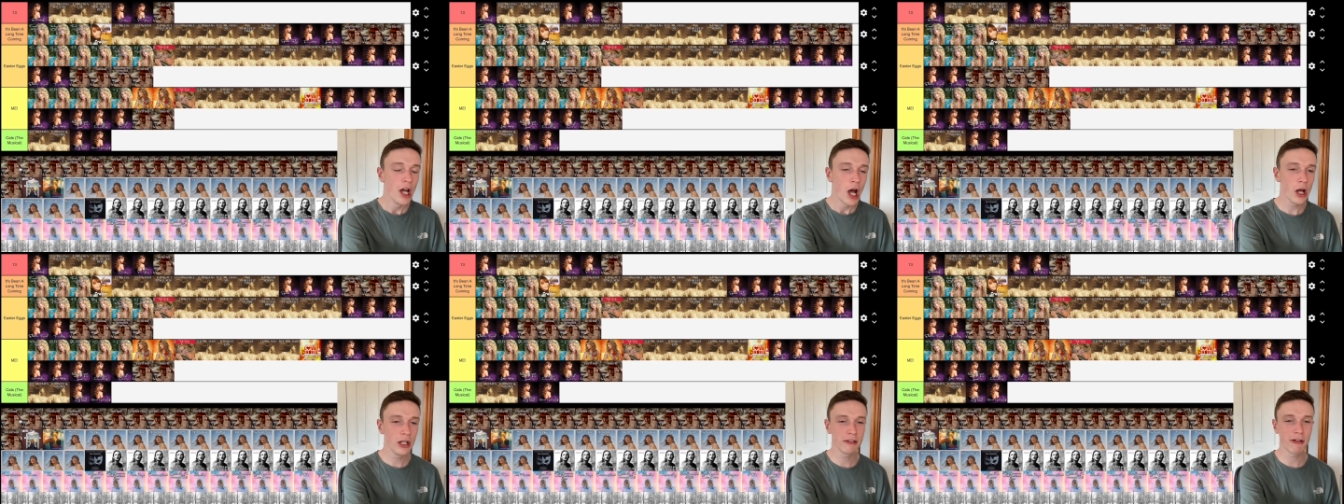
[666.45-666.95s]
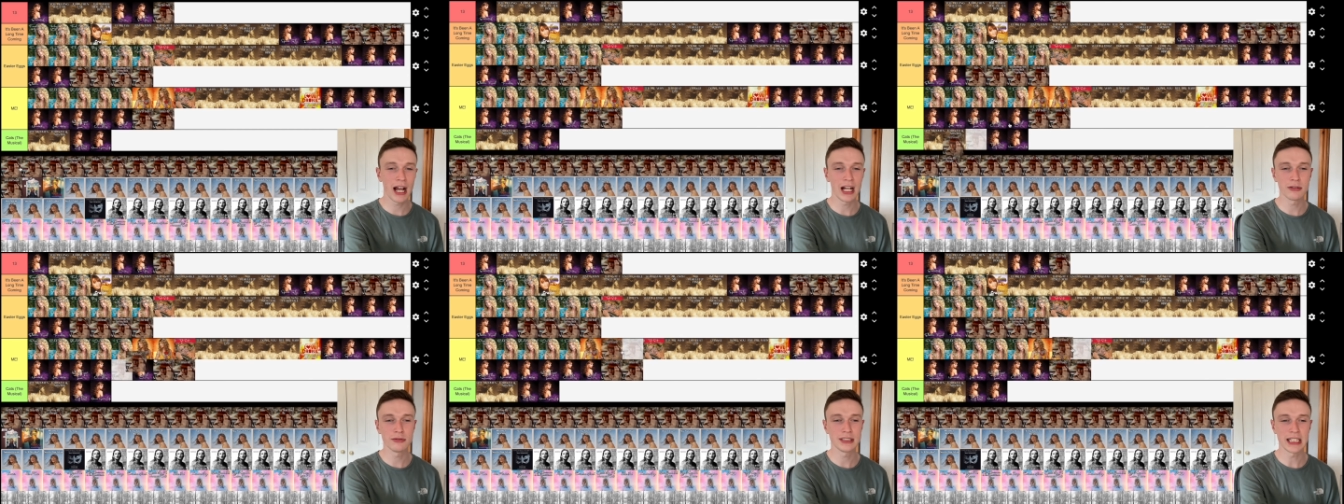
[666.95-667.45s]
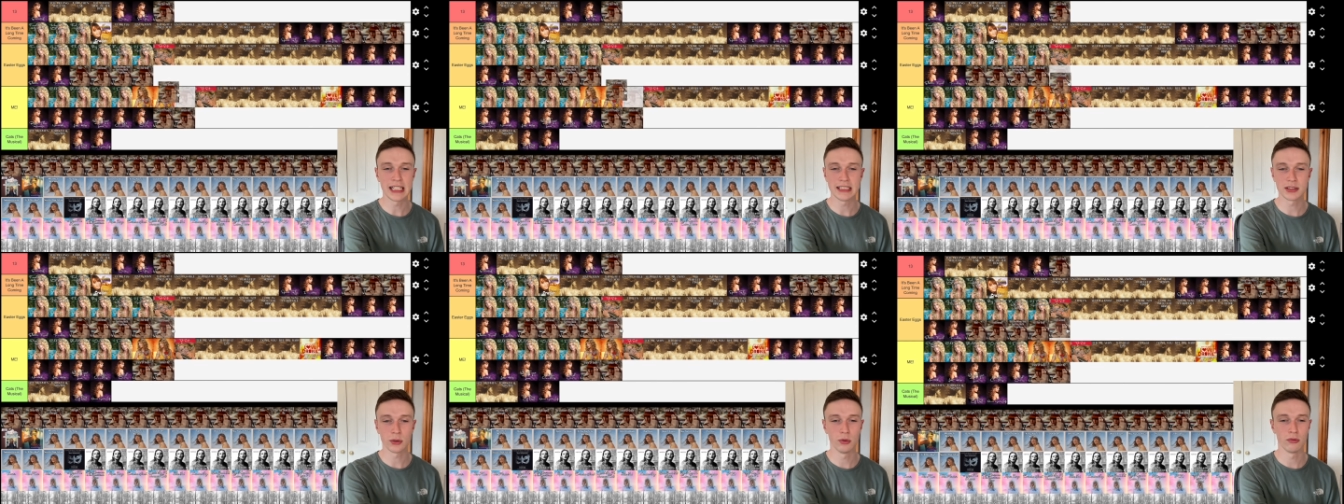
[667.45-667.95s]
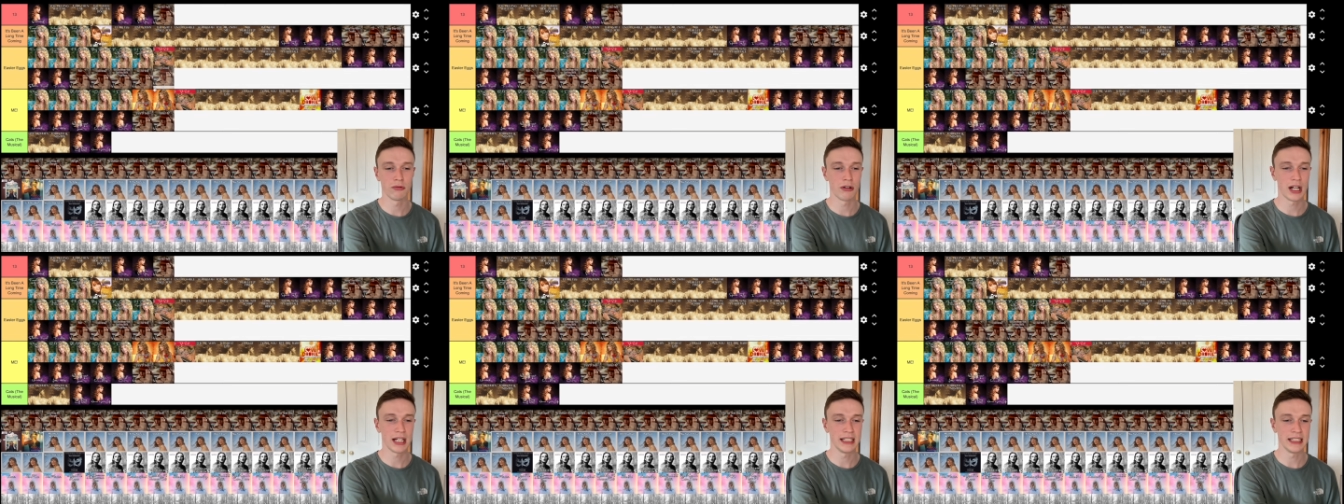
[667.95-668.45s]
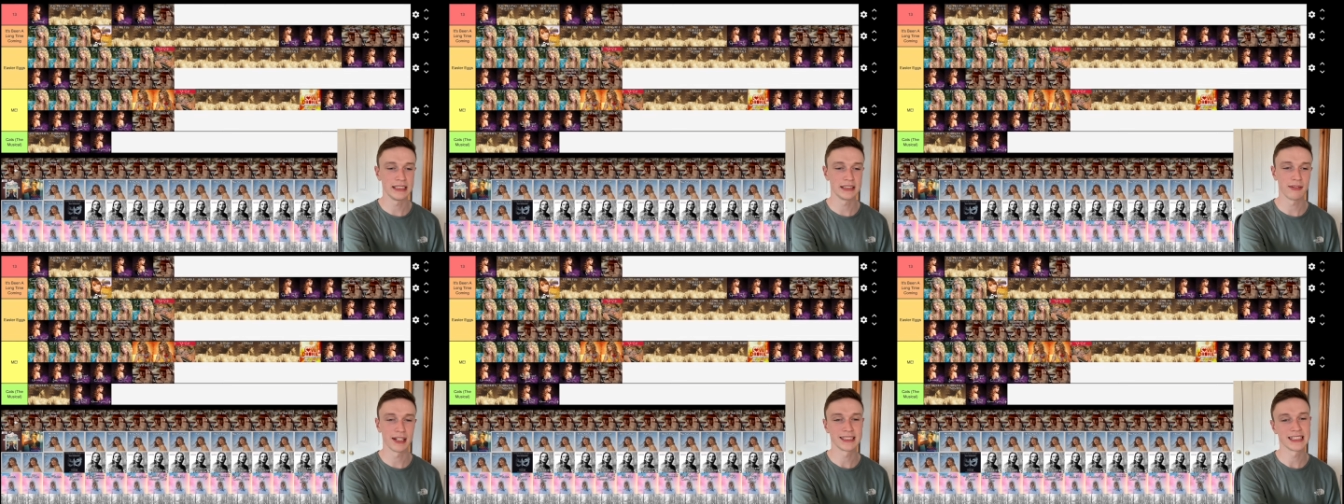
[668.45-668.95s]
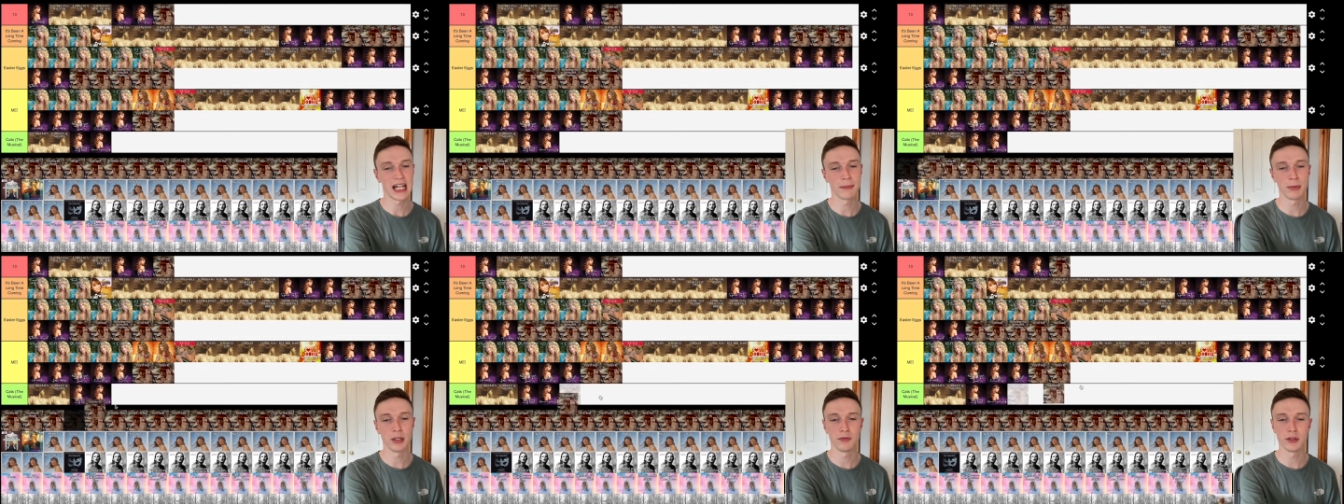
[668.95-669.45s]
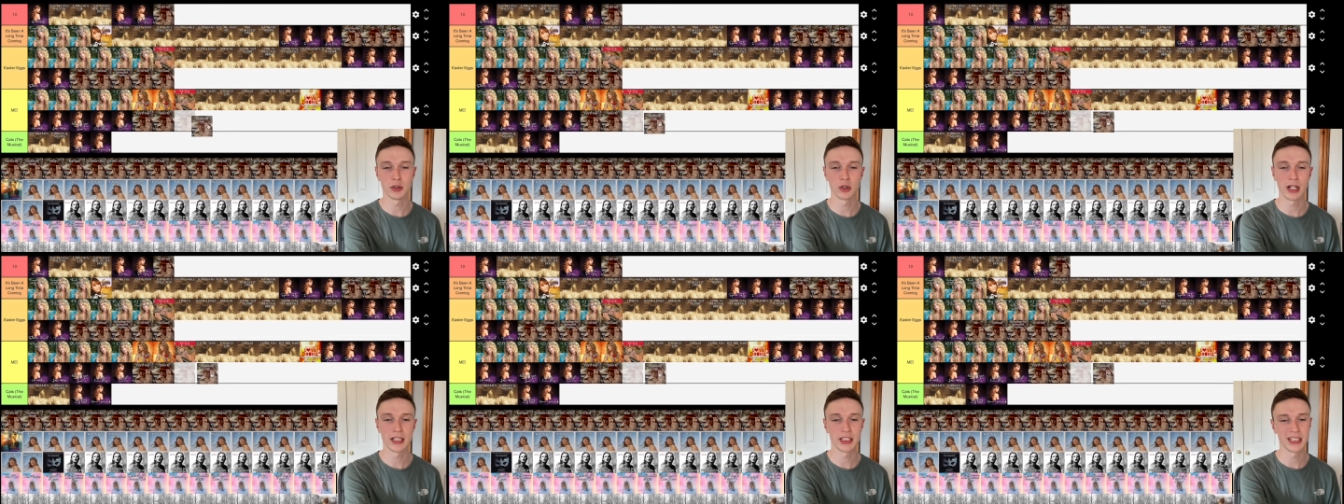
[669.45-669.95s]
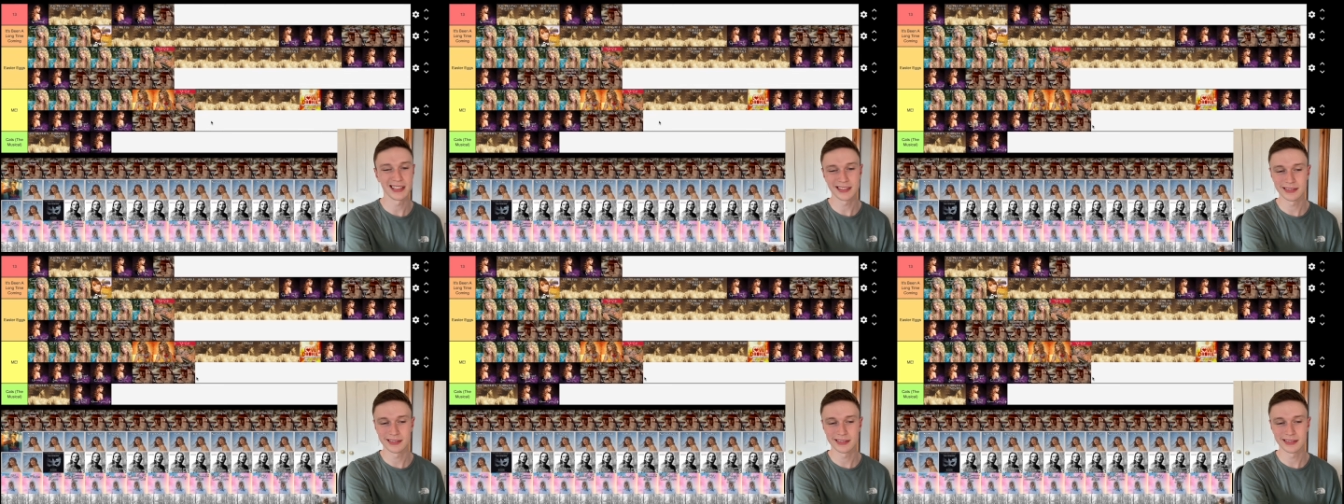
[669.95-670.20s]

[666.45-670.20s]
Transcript: Holy Ground, it's alright. Easter egg, sad, beautiful, tragic.